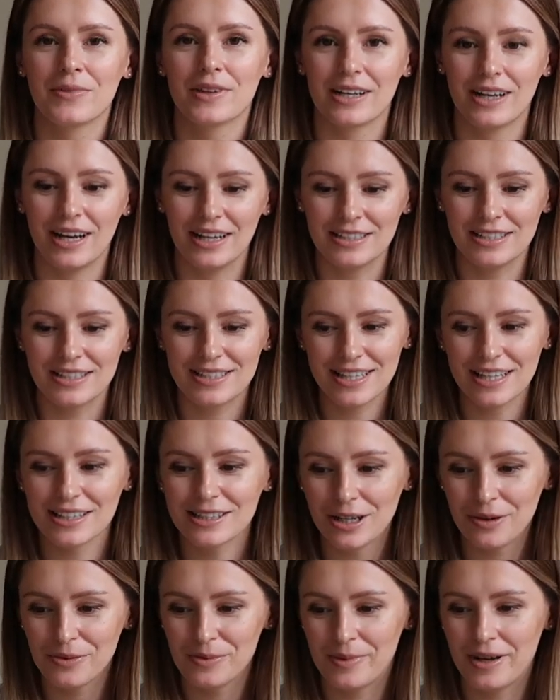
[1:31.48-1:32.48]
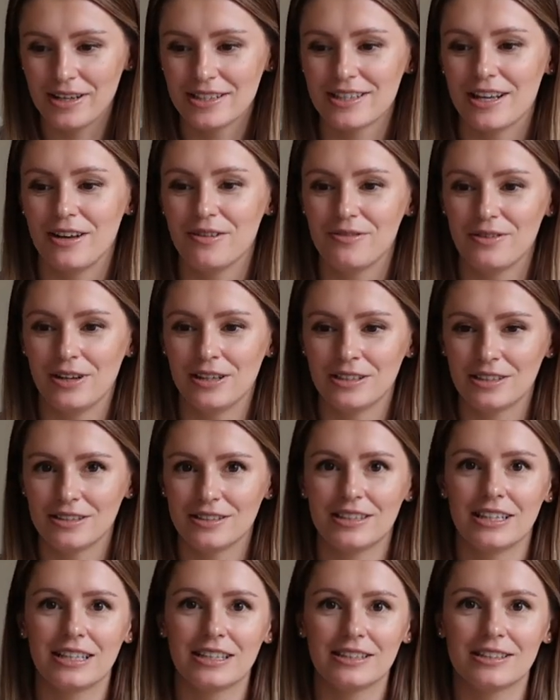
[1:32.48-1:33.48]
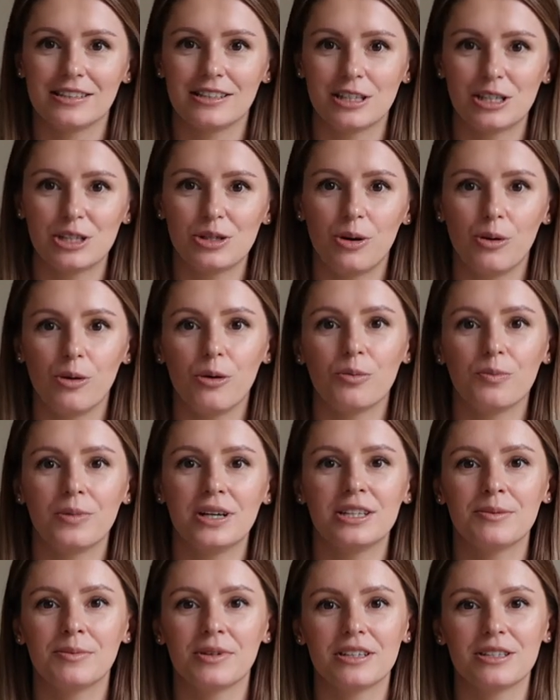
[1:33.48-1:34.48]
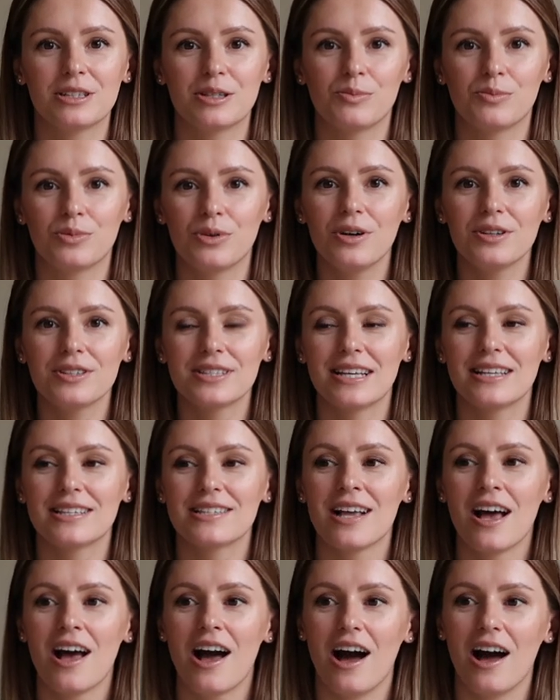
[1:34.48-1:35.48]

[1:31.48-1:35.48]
kind of sat down with myself and did this whole minimalism process,